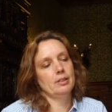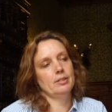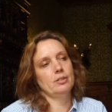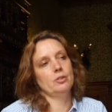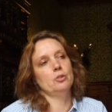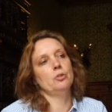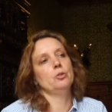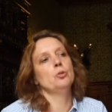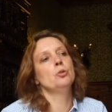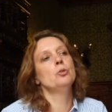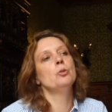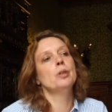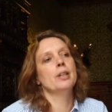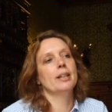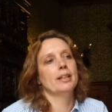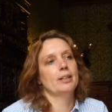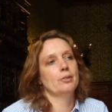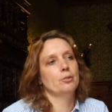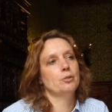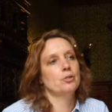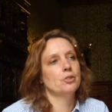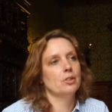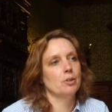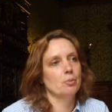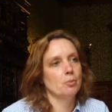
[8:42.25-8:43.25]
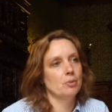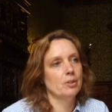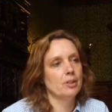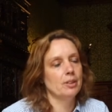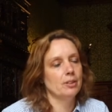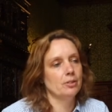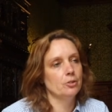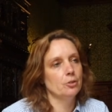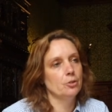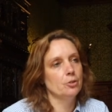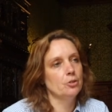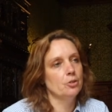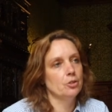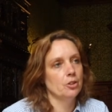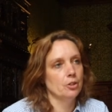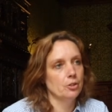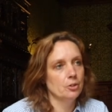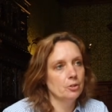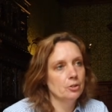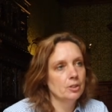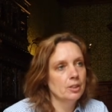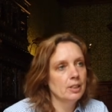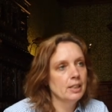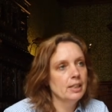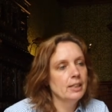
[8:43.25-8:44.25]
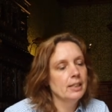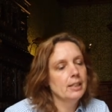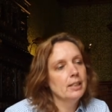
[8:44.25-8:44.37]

do have something to show,